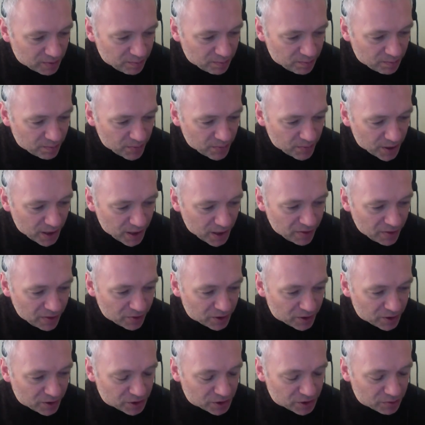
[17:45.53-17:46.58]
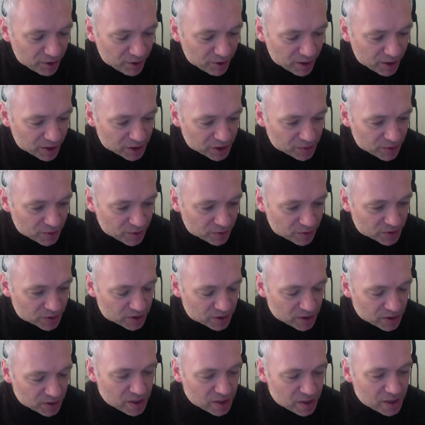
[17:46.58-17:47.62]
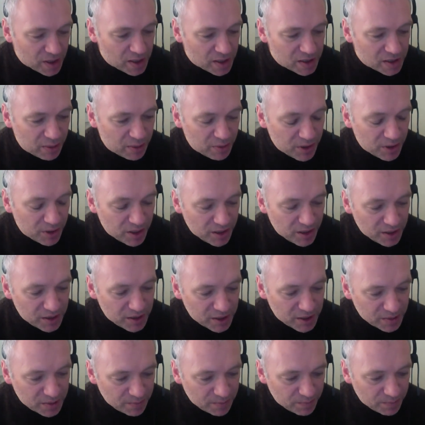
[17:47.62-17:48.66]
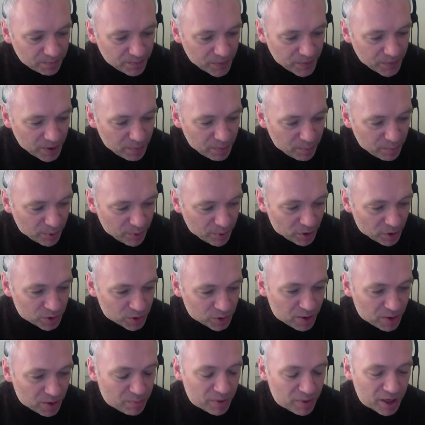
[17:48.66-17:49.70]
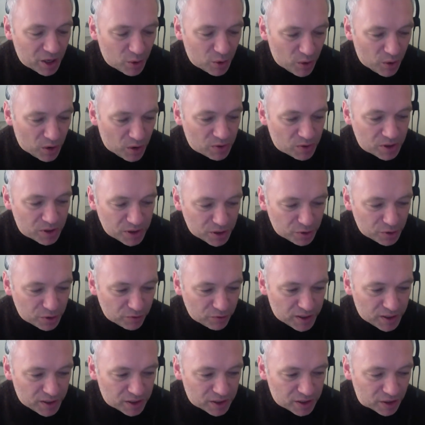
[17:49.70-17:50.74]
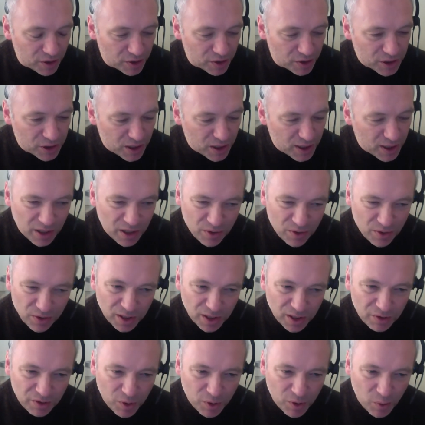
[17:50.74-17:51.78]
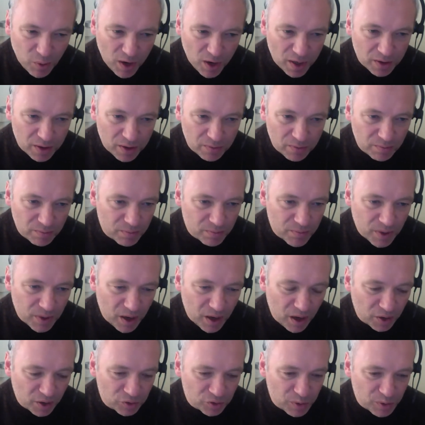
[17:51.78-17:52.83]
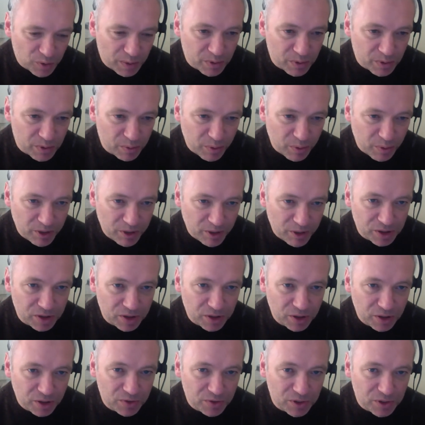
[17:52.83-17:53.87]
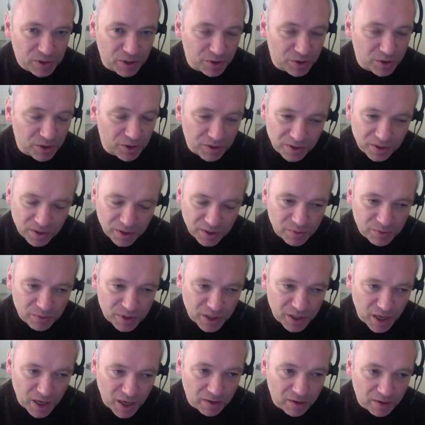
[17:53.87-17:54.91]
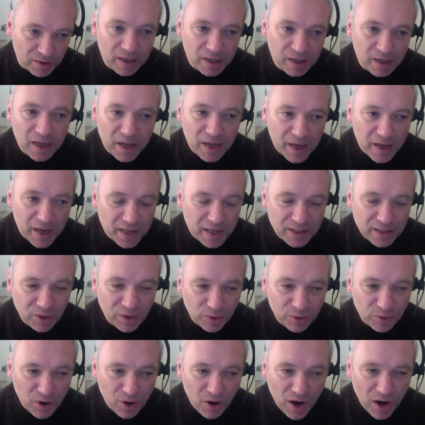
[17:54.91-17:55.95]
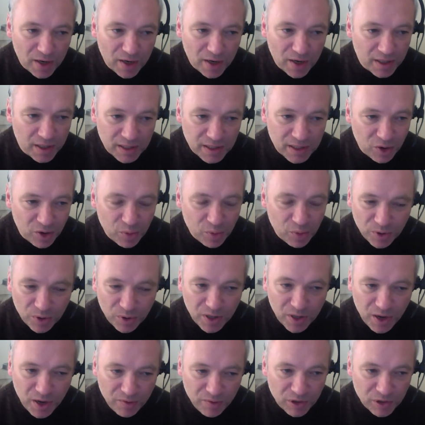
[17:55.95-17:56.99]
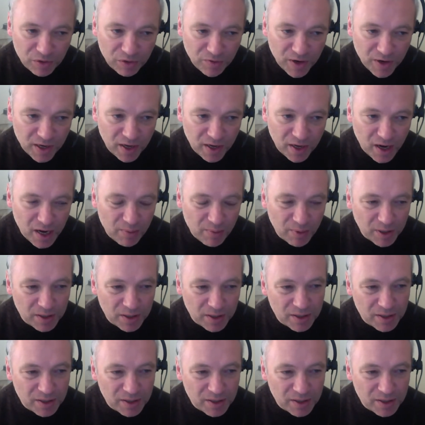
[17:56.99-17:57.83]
an ethical issue around that as well, because some of these blogs are then being quoted in the research, and I don't think they asked people's permission to do so. It was that it's online, it's open, therefore it's fair game. And